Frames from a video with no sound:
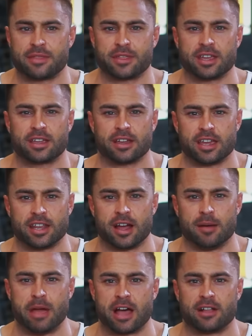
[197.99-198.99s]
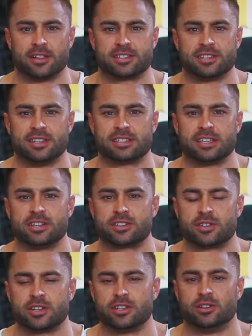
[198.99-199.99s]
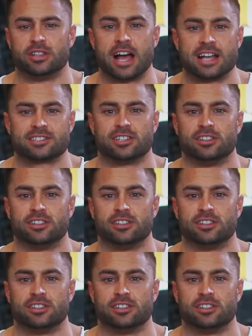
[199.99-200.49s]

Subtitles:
I think in a balance in this industry, you'll last